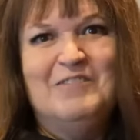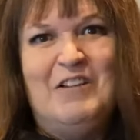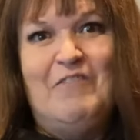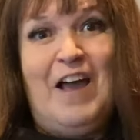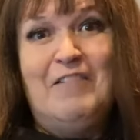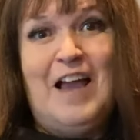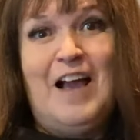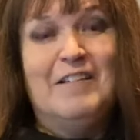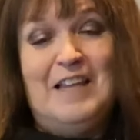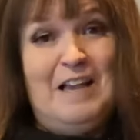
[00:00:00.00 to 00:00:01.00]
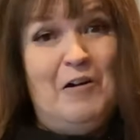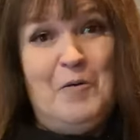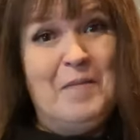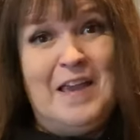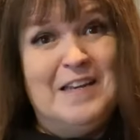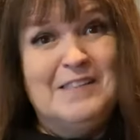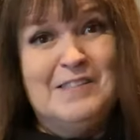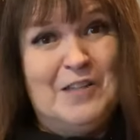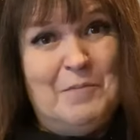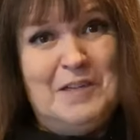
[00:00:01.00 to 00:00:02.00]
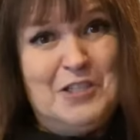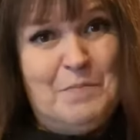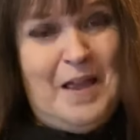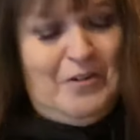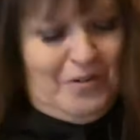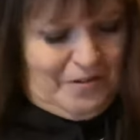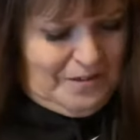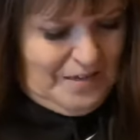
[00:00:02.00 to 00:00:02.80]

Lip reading: we found out that homemade is so much better.